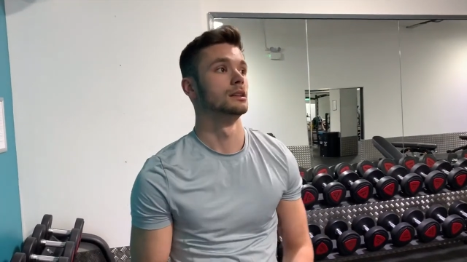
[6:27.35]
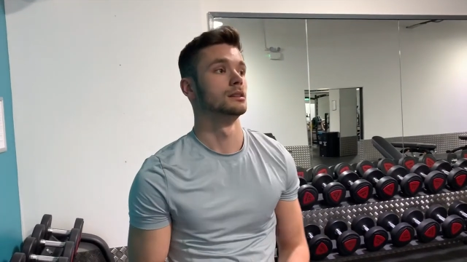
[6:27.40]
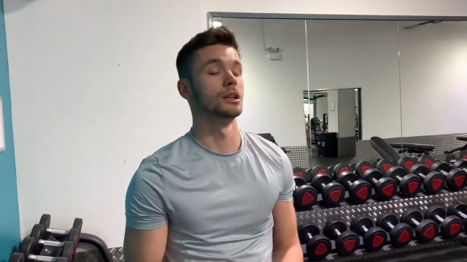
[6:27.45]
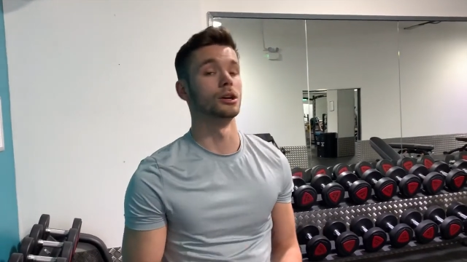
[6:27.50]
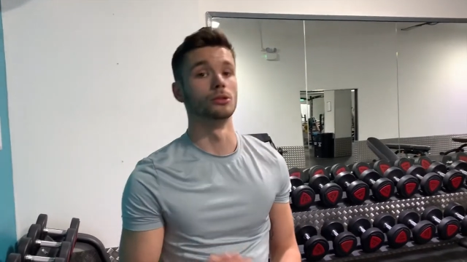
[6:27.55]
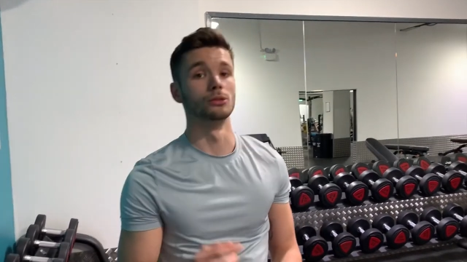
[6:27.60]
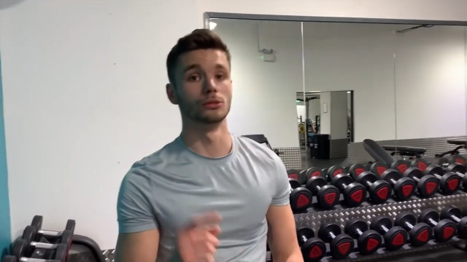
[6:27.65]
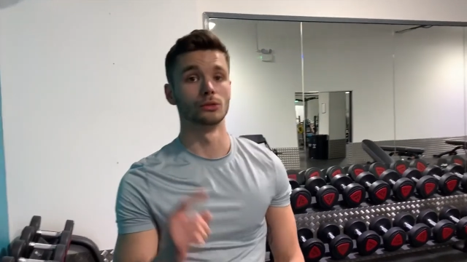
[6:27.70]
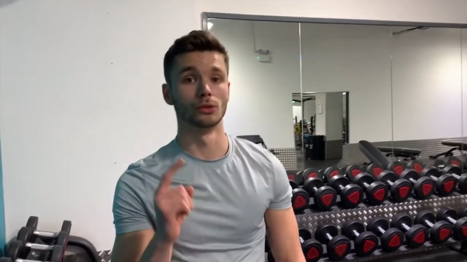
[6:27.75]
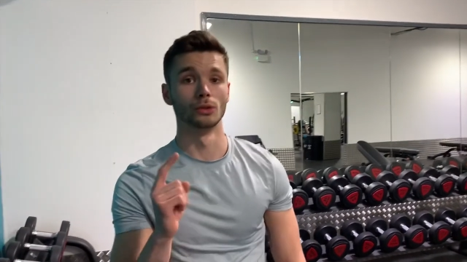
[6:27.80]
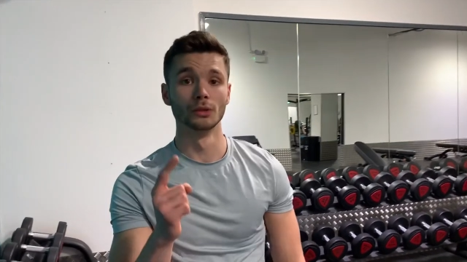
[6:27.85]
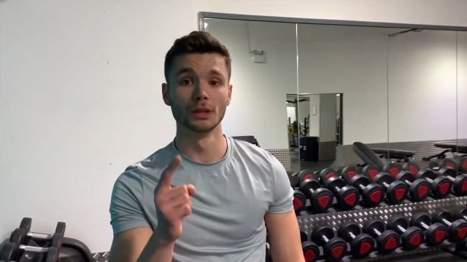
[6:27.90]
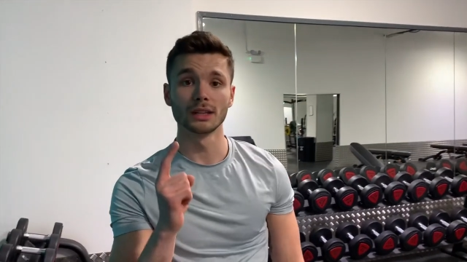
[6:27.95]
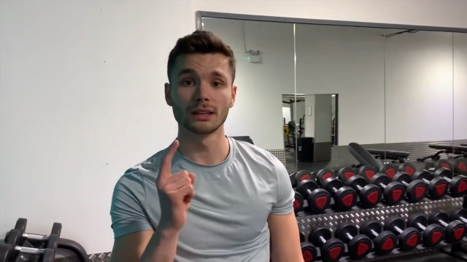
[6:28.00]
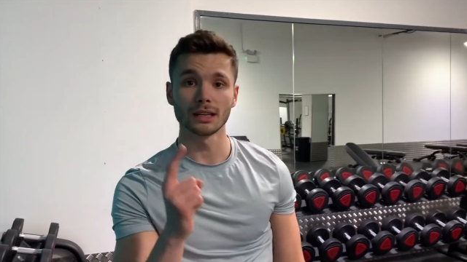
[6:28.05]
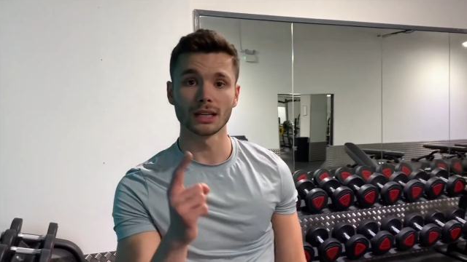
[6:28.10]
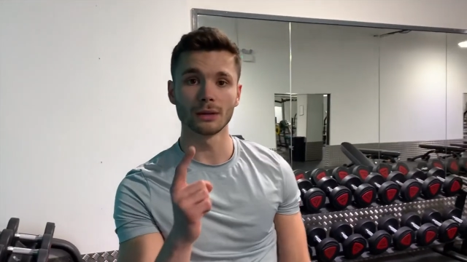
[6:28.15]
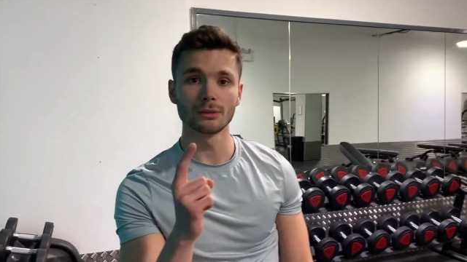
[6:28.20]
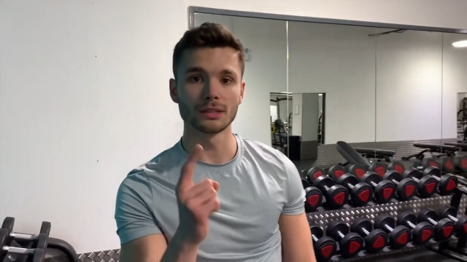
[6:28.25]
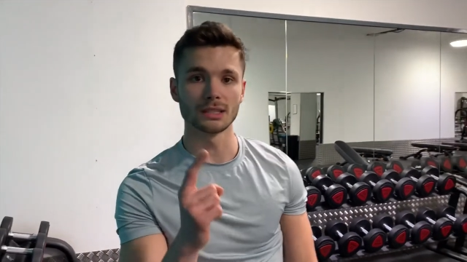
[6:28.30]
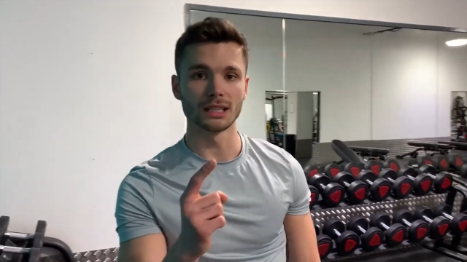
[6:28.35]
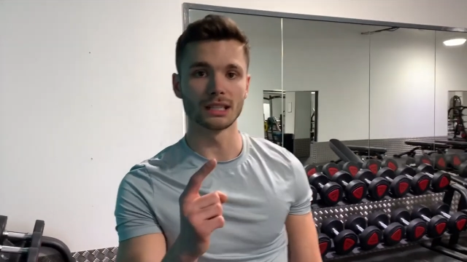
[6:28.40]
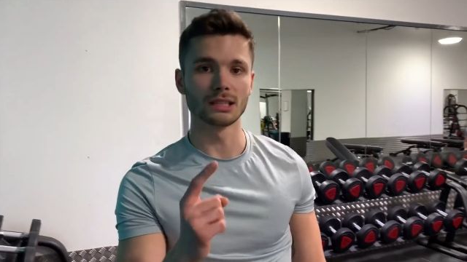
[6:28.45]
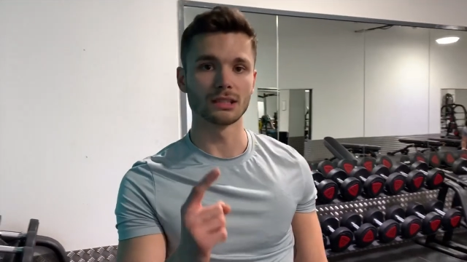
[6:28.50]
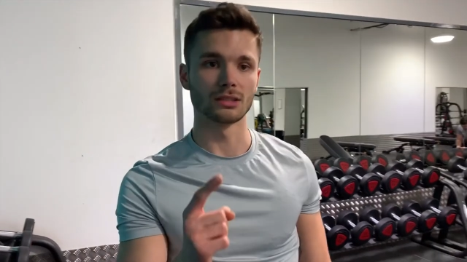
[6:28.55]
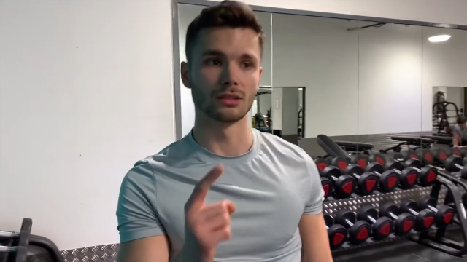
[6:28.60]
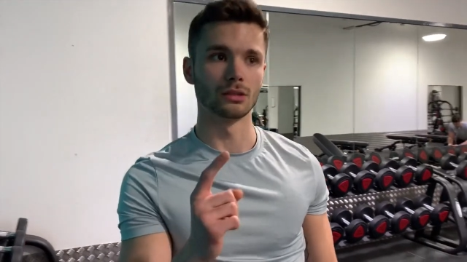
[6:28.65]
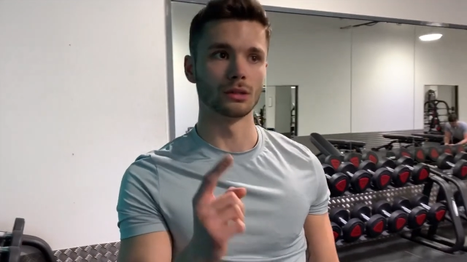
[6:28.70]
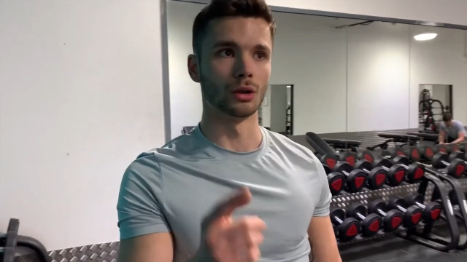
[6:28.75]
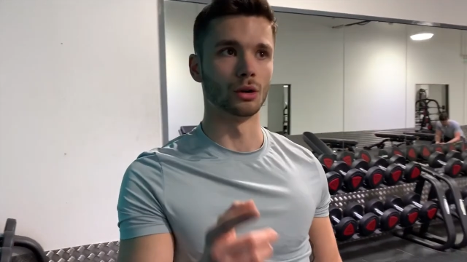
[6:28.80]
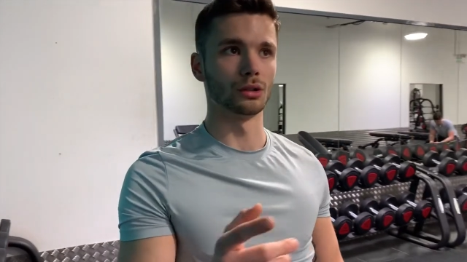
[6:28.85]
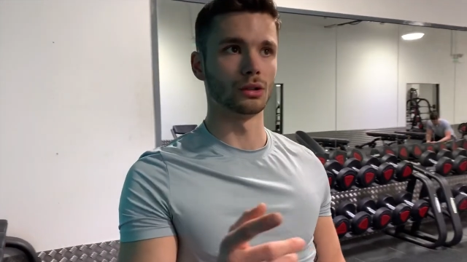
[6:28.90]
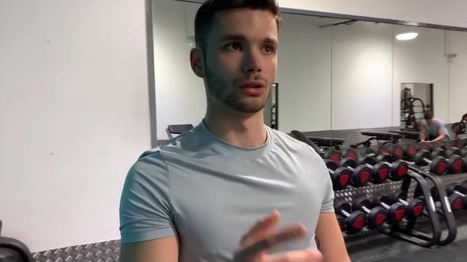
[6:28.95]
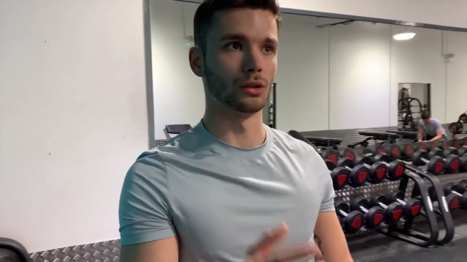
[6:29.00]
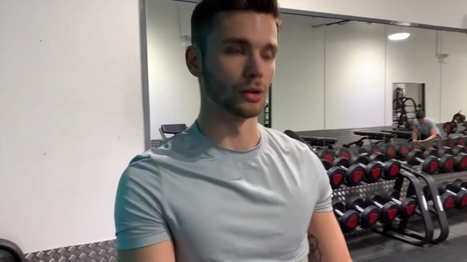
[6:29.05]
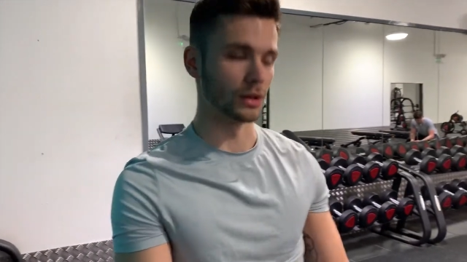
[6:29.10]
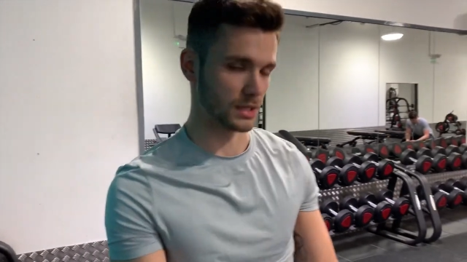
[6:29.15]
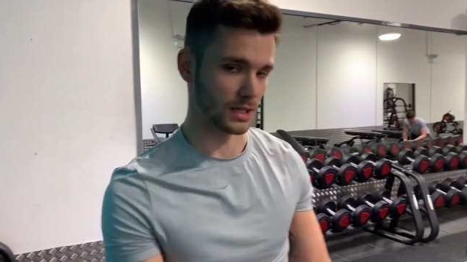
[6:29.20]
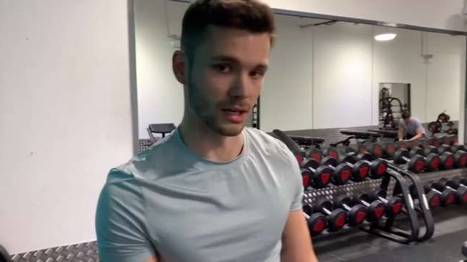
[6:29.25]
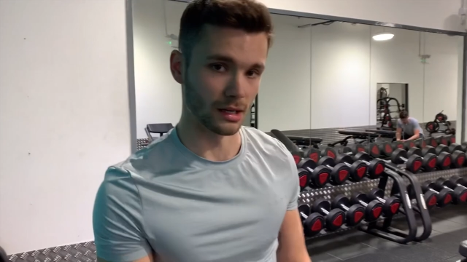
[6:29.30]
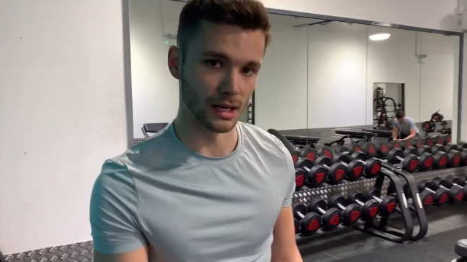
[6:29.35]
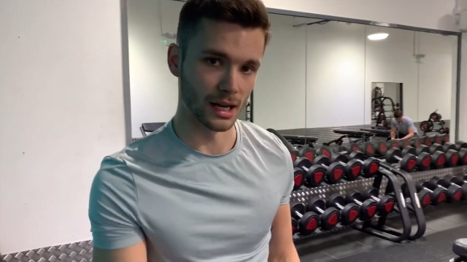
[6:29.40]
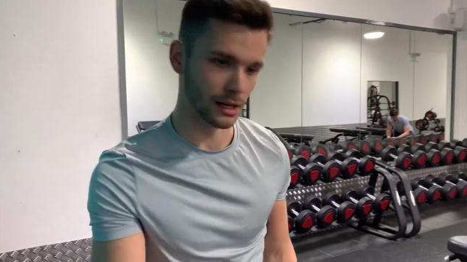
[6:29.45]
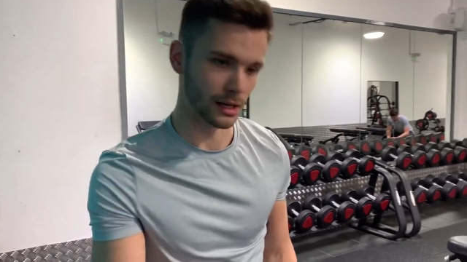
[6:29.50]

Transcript: Now, the only thing I would say is not to do a certain